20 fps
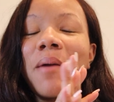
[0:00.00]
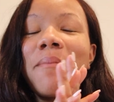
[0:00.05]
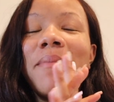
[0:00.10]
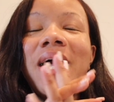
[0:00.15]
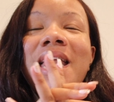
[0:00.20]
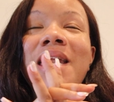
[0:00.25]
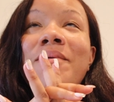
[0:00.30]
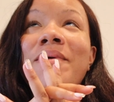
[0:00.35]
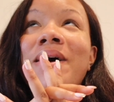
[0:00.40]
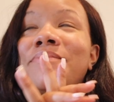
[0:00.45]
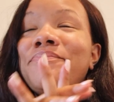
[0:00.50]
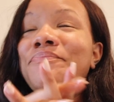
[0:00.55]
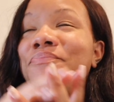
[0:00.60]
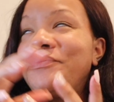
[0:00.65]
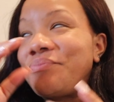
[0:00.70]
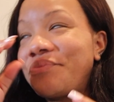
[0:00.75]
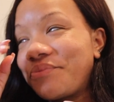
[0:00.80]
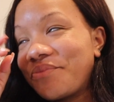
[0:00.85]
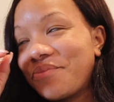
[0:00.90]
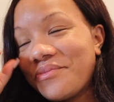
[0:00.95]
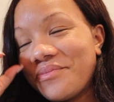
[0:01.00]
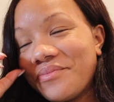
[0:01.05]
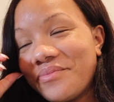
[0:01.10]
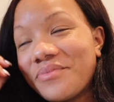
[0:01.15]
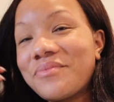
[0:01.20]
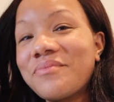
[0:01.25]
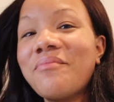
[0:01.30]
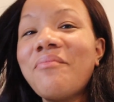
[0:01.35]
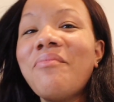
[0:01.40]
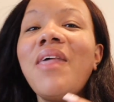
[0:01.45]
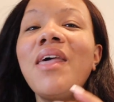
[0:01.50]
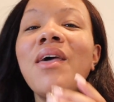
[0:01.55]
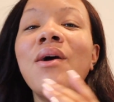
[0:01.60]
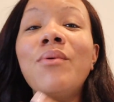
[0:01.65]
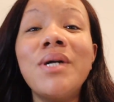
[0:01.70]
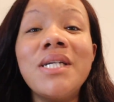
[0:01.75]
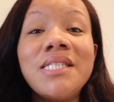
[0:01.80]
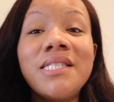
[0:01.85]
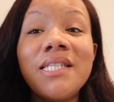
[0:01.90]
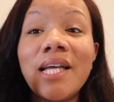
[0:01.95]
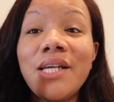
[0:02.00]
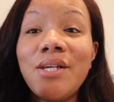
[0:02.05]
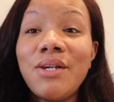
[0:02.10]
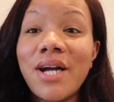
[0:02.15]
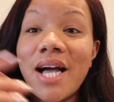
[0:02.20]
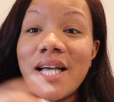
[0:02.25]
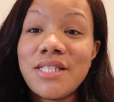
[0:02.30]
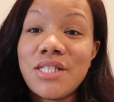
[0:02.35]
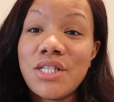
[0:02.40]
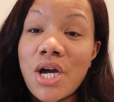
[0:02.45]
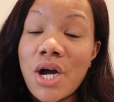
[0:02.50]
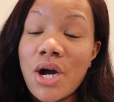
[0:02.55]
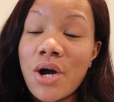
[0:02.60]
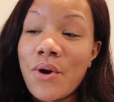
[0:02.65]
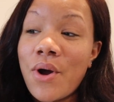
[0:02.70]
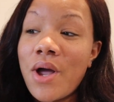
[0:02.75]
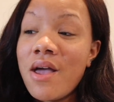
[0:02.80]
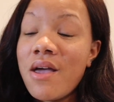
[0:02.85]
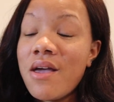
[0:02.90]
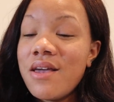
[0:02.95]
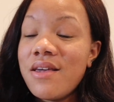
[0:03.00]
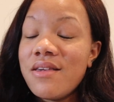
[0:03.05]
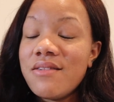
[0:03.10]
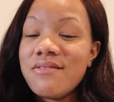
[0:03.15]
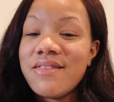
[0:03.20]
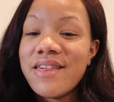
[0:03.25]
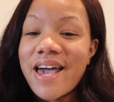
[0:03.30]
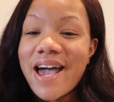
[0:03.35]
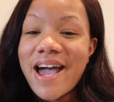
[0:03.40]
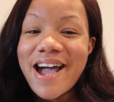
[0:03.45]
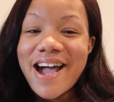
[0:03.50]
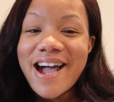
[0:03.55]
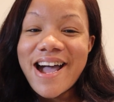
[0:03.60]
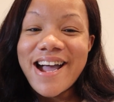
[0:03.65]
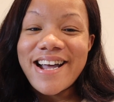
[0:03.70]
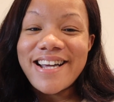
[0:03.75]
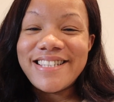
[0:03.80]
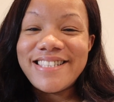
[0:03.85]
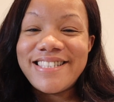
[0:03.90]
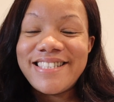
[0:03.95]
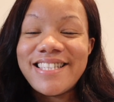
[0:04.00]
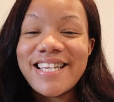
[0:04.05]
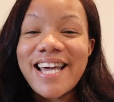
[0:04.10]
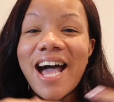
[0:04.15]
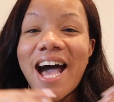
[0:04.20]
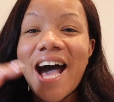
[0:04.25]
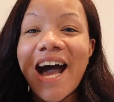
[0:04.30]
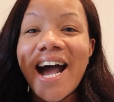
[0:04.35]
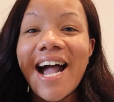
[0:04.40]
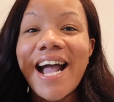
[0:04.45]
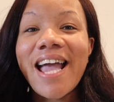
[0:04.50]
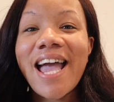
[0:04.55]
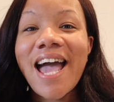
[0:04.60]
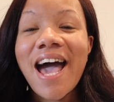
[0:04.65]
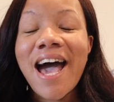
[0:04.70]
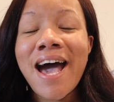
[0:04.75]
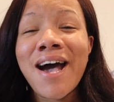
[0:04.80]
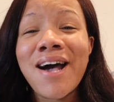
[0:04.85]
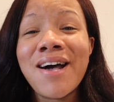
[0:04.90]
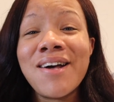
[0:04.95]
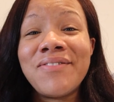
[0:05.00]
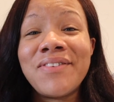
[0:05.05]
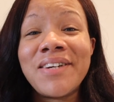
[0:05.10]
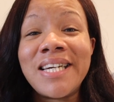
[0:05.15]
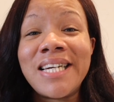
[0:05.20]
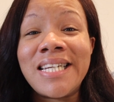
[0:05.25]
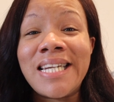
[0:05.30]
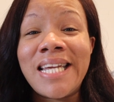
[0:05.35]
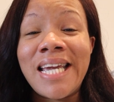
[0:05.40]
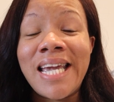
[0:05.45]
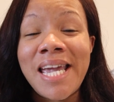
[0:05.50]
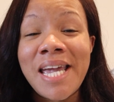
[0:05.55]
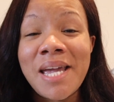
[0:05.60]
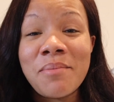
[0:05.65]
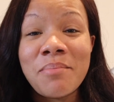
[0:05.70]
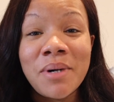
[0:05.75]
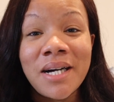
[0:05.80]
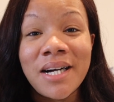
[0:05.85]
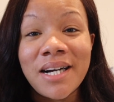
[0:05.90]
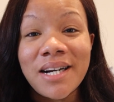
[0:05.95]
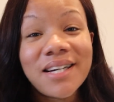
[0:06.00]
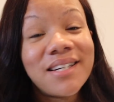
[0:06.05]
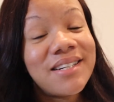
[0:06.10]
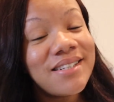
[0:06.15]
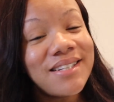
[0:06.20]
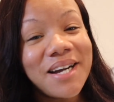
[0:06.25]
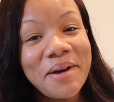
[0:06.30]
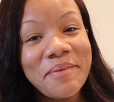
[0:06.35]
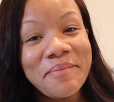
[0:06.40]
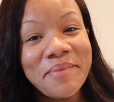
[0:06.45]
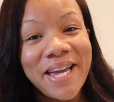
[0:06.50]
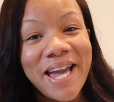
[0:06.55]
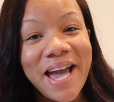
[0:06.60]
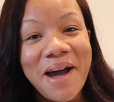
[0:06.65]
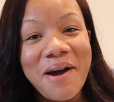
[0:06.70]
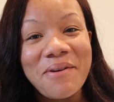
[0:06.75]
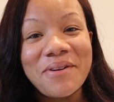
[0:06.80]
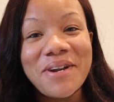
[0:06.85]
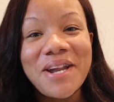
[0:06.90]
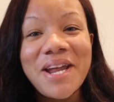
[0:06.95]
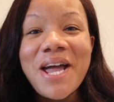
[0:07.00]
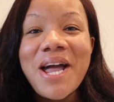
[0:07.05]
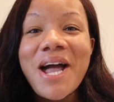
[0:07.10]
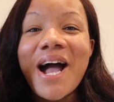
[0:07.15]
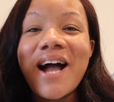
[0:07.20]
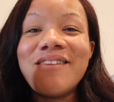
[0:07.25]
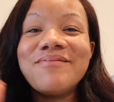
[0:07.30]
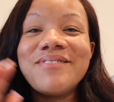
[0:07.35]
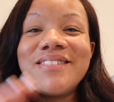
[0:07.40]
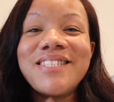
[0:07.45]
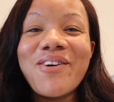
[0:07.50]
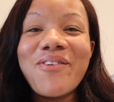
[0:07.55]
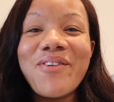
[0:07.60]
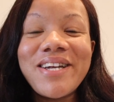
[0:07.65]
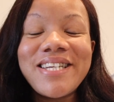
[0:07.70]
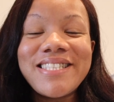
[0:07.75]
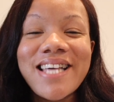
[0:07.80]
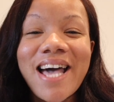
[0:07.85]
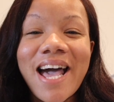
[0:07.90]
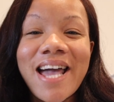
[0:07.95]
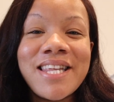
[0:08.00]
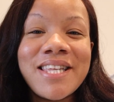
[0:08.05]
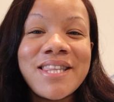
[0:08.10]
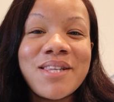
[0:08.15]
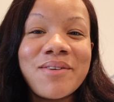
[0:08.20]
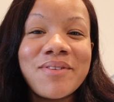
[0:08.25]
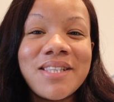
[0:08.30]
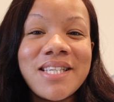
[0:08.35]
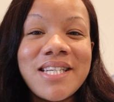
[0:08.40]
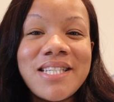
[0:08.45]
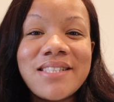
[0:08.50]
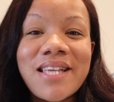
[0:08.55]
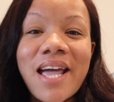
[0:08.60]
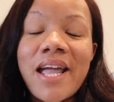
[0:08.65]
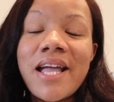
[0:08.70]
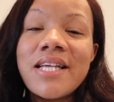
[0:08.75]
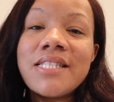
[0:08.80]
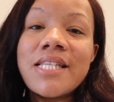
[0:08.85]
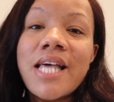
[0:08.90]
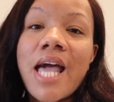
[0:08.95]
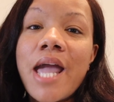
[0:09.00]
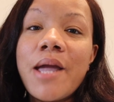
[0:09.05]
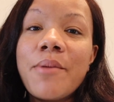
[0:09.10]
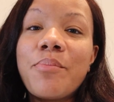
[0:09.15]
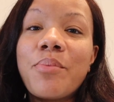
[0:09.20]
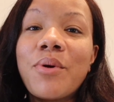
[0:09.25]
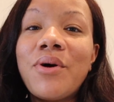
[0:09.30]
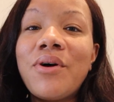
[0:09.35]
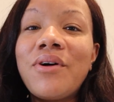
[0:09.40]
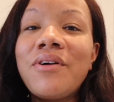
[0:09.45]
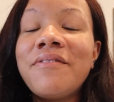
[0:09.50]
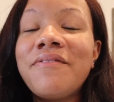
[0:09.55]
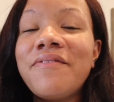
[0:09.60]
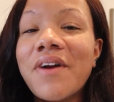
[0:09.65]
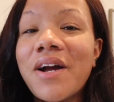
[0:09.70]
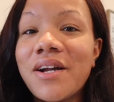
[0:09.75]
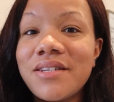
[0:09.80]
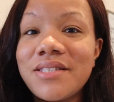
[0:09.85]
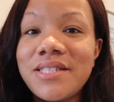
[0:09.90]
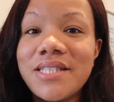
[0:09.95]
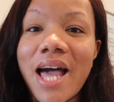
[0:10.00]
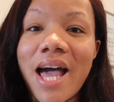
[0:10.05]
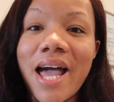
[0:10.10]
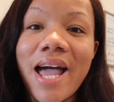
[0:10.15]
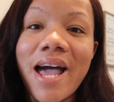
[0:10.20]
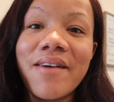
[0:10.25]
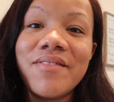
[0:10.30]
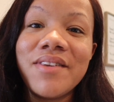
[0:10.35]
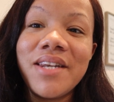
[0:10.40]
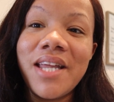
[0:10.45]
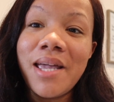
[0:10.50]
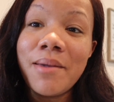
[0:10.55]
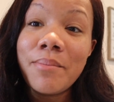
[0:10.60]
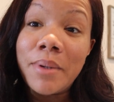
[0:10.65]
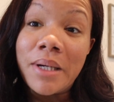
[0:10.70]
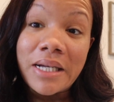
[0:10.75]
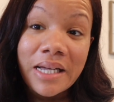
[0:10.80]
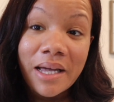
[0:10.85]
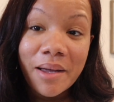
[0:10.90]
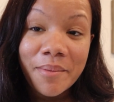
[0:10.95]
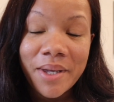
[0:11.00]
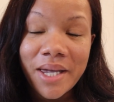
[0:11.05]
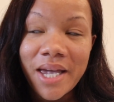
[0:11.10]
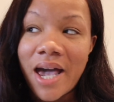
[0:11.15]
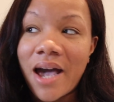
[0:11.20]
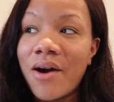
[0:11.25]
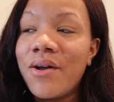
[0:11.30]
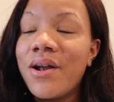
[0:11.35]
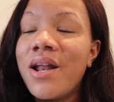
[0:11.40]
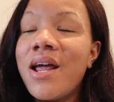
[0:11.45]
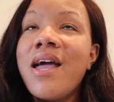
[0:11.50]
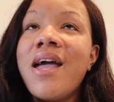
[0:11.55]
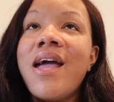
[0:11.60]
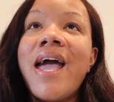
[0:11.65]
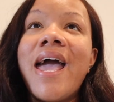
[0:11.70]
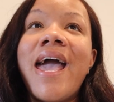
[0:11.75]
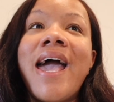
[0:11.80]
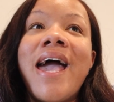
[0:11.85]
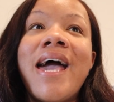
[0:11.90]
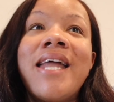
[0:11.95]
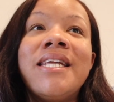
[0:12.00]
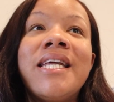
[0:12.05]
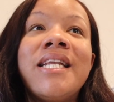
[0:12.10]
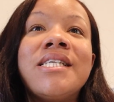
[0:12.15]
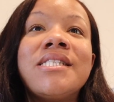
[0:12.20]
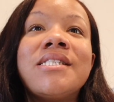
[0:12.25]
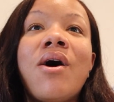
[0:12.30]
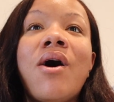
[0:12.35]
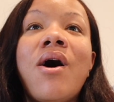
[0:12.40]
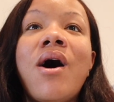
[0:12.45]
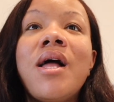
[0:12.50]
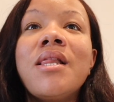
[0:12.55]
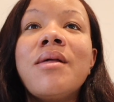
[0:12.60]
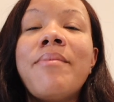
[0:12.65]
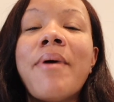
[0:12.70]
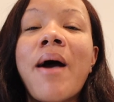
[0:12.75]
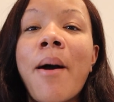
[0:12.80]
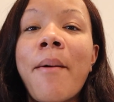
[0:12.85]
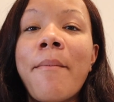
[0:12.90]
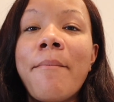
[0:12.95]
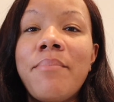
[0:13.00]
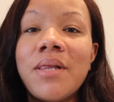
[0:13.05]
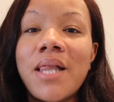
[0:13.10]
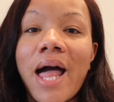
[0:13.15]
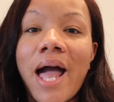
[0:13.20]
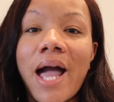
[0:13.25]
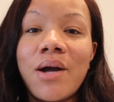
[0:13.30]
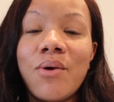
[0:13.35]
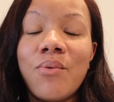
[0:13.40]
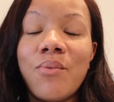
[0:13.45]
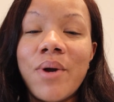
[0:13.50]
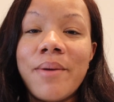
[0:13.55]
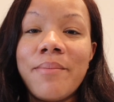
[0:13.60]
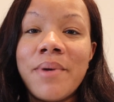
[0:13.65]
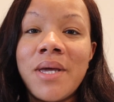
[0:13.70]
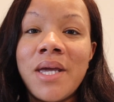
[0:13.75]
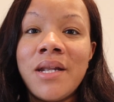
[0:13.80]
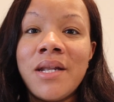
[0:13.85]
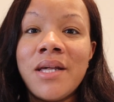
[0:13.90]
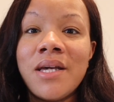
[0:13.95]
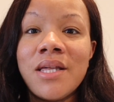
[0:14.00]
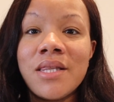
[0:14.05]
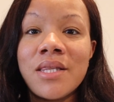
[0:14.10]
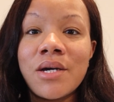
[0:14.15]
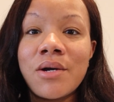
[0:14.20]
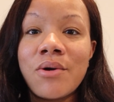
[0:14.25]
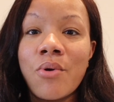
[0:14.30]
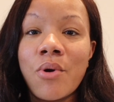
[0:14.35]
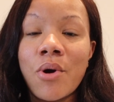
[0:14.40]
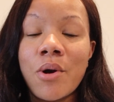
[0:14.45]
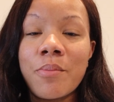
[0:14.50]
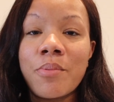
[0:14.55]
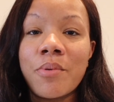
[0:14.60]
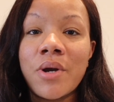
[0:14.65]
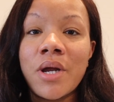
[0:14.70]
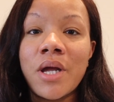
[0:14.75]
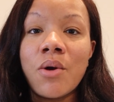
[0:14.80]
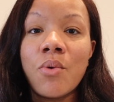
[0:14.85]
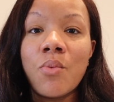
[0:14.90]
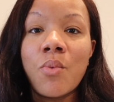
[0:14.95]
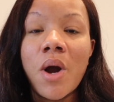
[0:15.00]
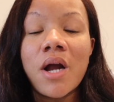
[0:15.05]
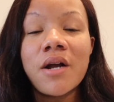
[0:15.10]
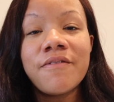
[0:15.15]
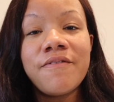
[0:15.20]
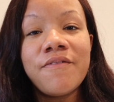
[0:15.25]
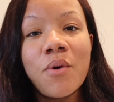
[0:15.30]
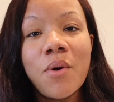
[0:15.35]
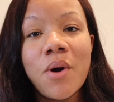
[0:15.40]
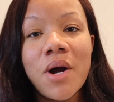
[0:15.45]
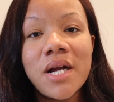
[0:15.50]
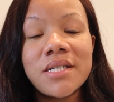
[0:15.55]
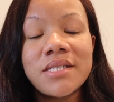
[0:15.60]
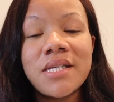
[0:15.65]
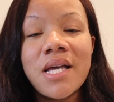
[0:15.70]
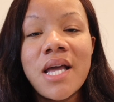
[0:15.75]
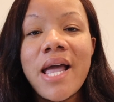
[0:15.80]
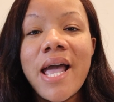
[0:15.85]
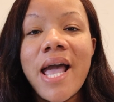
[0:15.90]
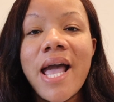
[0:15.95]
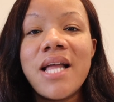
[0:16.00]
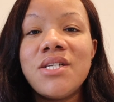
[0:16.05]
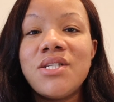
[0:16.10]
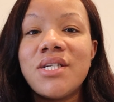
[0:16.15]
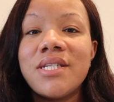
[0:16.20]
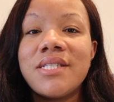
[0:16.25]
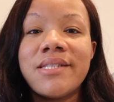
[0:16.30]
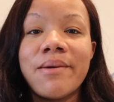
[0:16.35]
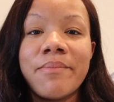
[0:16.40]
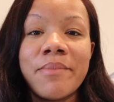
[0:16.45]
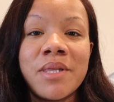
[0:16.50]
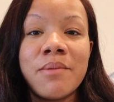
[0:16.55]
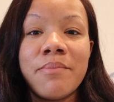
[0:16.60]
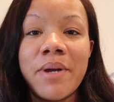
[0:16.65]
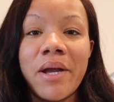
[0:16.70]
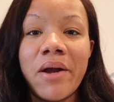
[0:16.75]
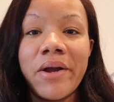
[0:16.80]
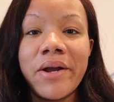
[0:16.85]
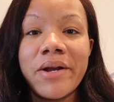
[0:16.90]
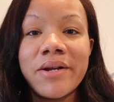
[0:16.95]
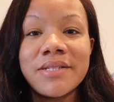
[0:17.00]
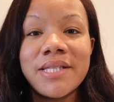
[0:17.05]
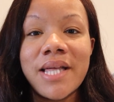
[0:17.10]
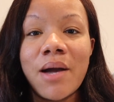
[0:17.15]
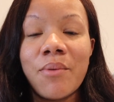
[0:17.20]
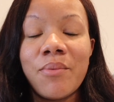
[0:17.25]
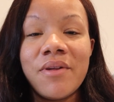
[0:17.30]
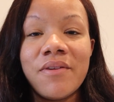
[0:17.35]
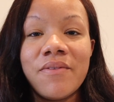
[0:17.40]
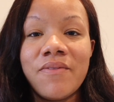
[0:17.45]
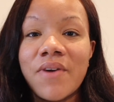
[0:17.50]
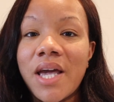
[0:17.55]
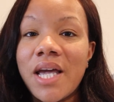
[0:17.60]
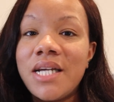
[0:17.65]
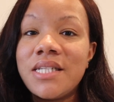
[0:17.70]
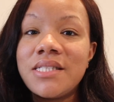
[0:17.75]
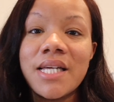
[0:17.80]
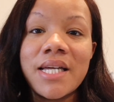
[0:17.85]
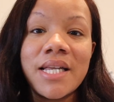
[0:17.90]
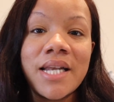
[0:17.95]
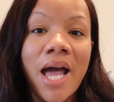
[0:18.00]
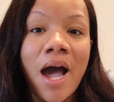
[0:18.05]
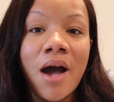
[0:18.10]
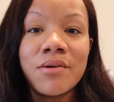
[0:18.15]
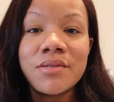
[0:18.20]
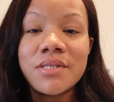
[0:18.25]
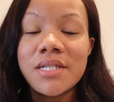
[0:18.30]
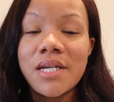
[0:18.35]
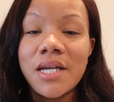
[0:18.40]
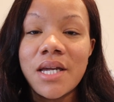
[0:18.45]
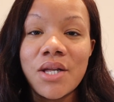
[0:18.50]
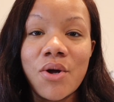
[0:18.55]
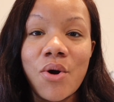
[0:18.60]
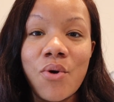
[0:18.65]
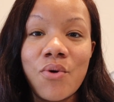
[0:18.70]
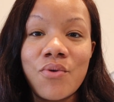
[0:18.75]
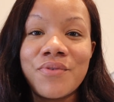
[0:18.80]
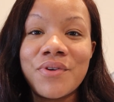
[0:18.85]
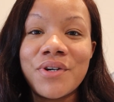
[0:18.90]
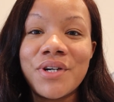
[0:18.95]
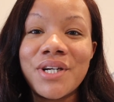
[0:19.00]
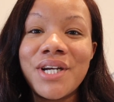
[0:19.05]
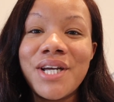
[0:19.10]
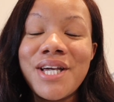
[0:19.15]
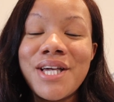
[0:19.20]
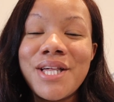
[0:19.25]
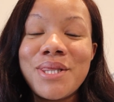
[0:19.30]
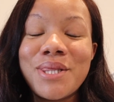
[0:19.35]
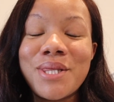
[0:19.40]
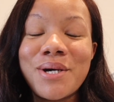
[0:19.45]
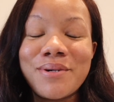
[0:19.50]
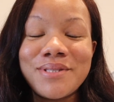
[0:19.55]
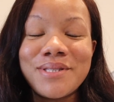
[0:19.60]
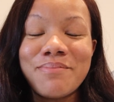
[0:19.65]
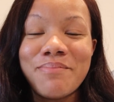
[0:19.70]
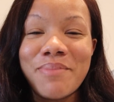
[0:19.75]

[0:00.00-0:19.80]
But anyway, I wanted to let you guys know that I have an ebook coming out. I'm so excited. The release date is April 1st. I have an ebook coming out, and it is all about Black women in the corporate workforce and just some of the barriers that we face and how to get over those